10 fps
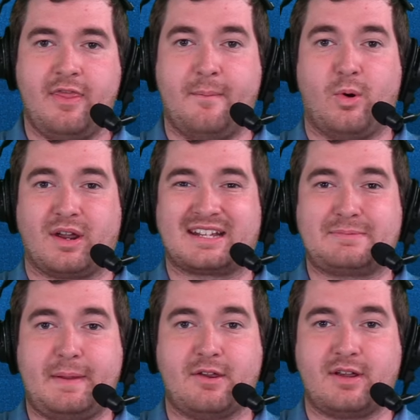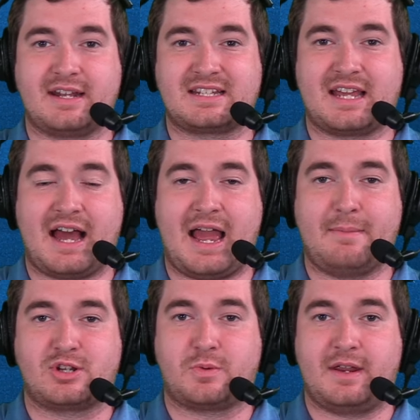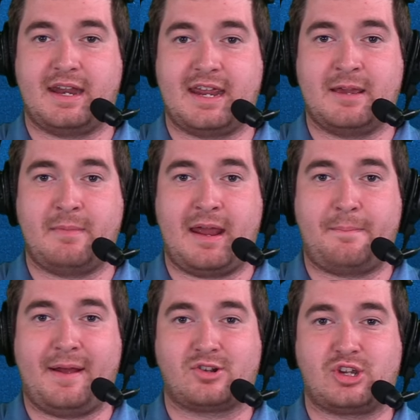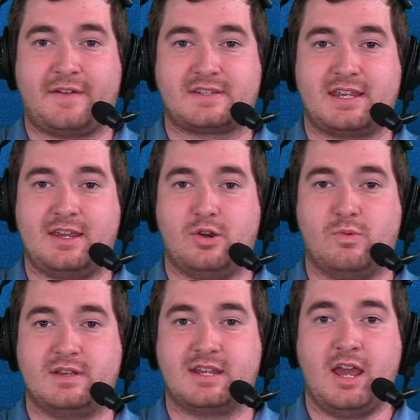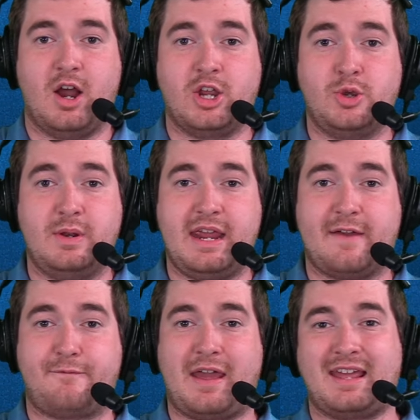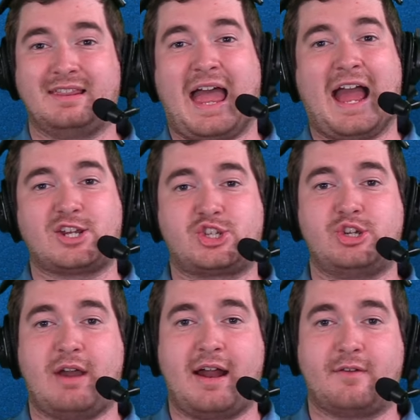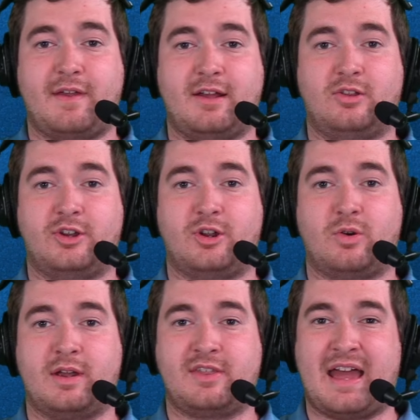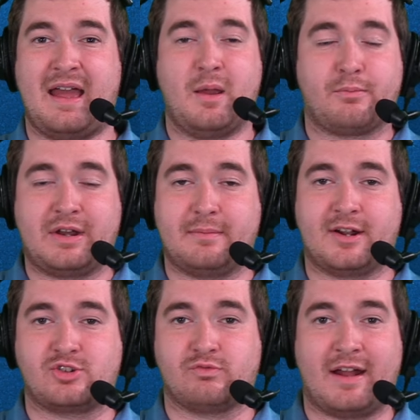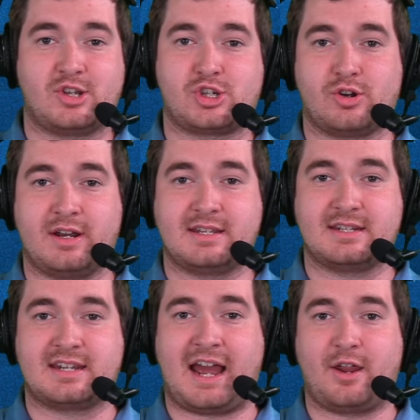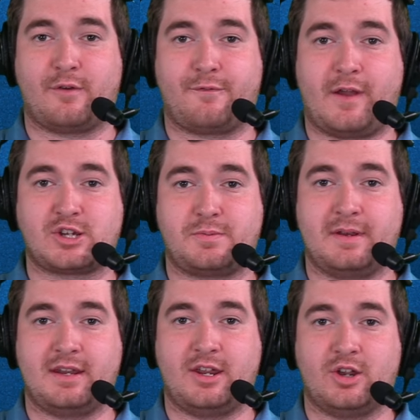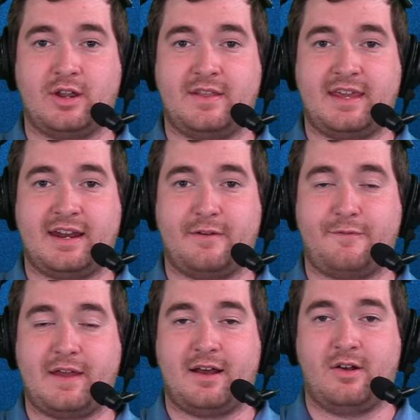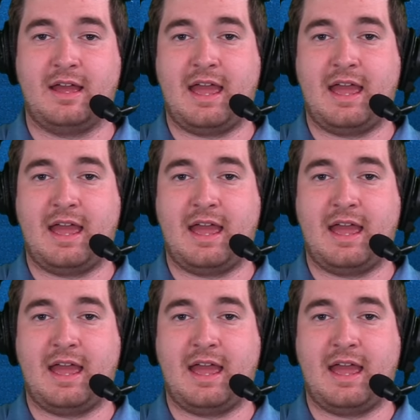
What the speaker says: the more experienced guy between him and Palchewski, who was a UDFA last year out of Illinois that pretty much redshirted his entire freshman year in the NFL